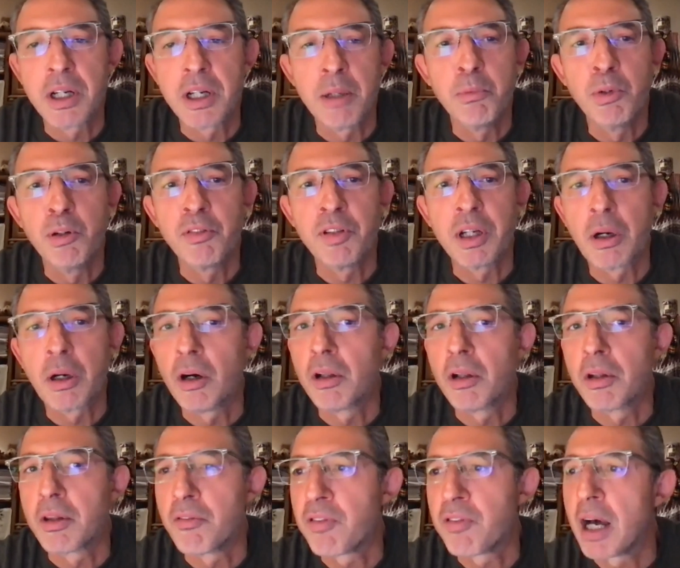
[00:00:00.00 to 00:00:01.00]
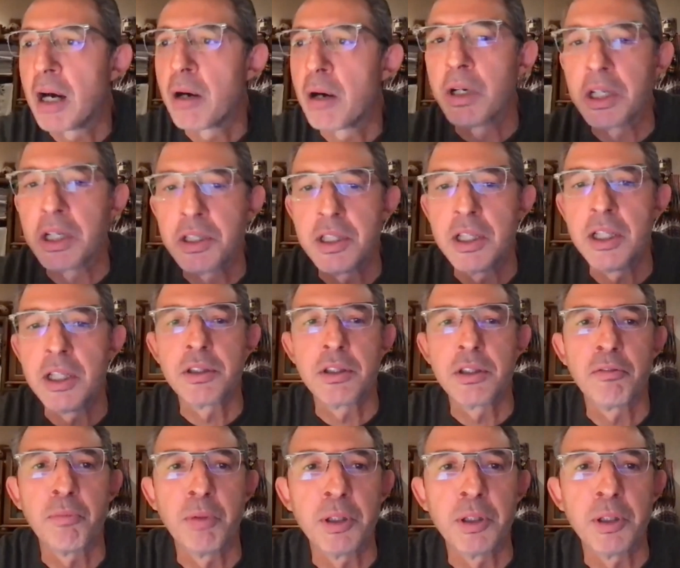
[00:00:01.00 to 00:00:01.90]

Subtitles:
removing all the flowering genes of